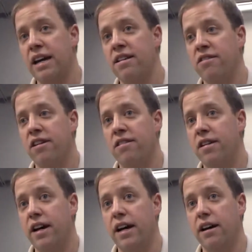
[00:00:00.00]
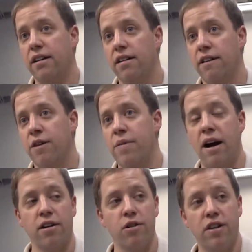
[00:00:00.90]
it doesn't. If the
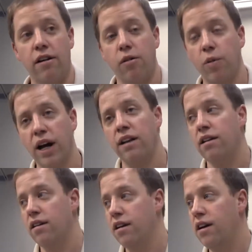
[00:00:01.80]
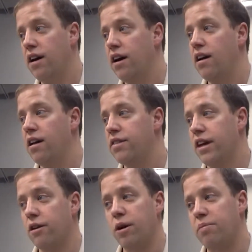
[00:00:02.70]
power goes out on one,
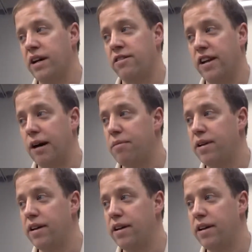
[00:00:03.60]
the other one picks it up.